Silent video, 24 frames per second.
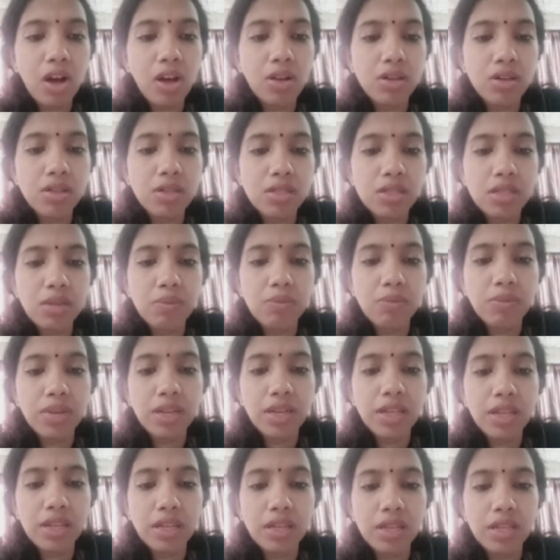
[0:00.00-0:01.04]
or
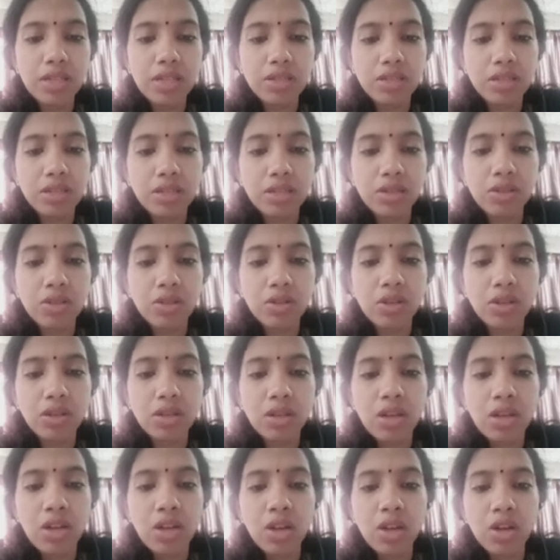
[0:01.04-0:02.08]
simply it
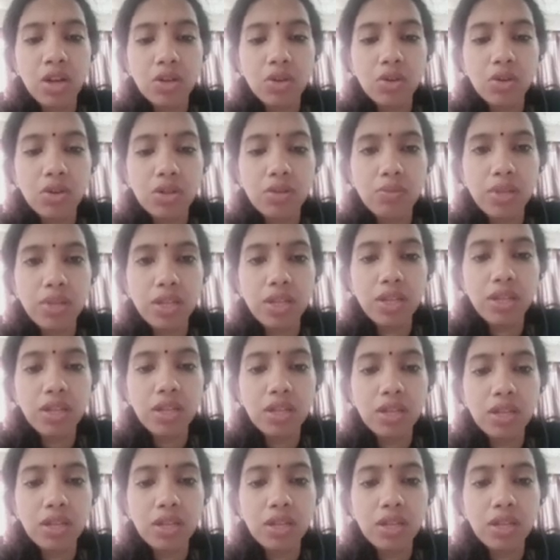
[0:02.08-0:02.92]
could be